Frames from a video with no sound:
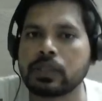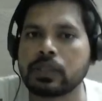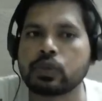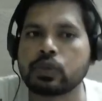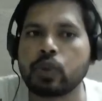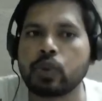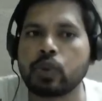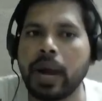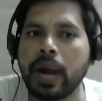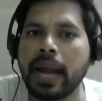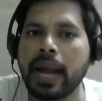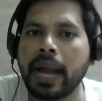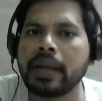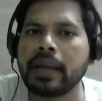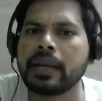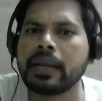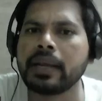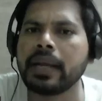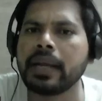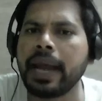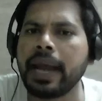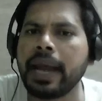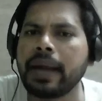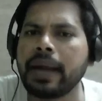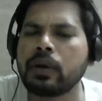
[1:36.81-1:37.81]
So
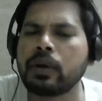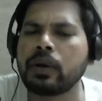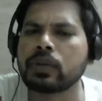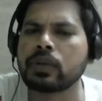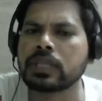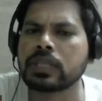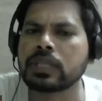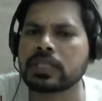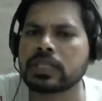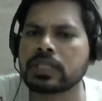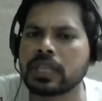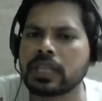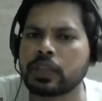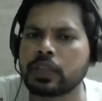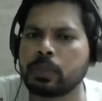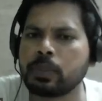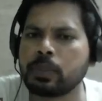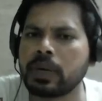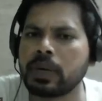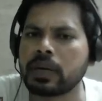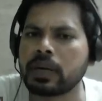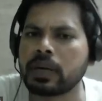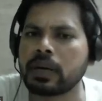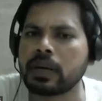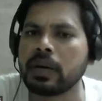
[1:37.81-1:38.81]
anti-androgens, nothing
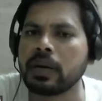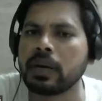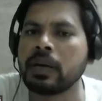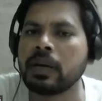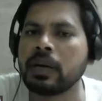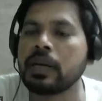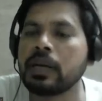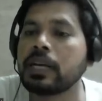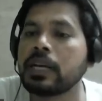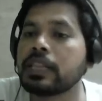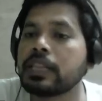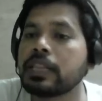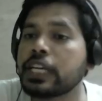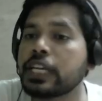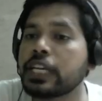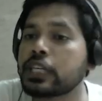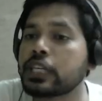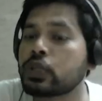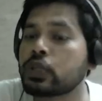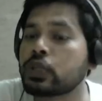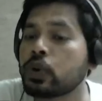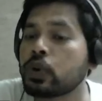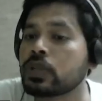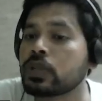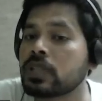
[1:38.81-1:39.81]
but they
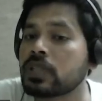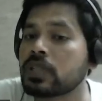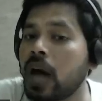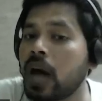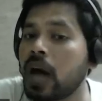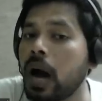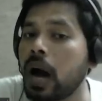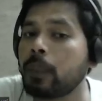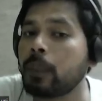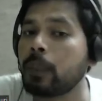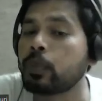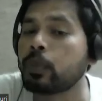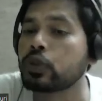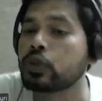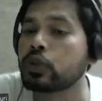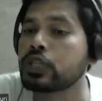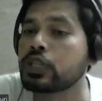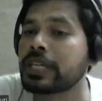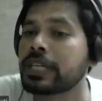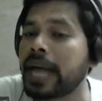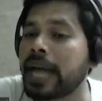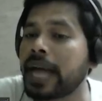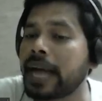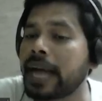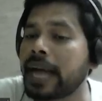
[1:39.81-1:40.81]
shows
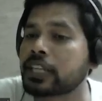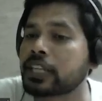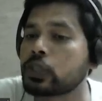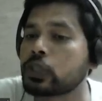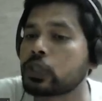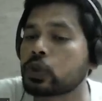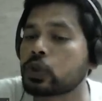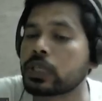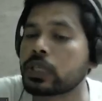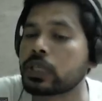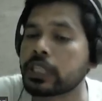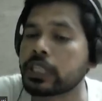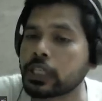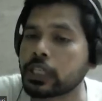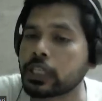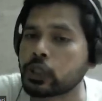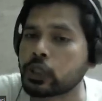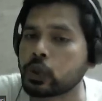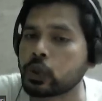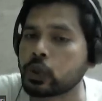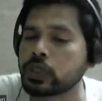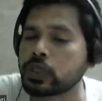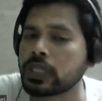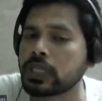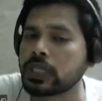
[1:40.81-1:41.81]
opposite action to the
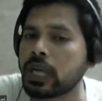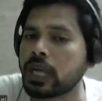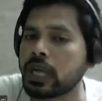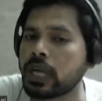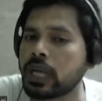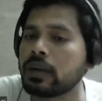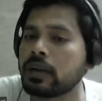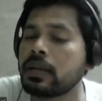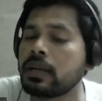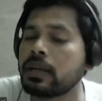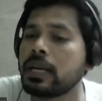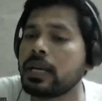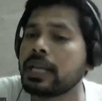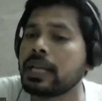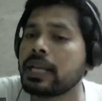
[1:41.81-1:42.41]
testosterone.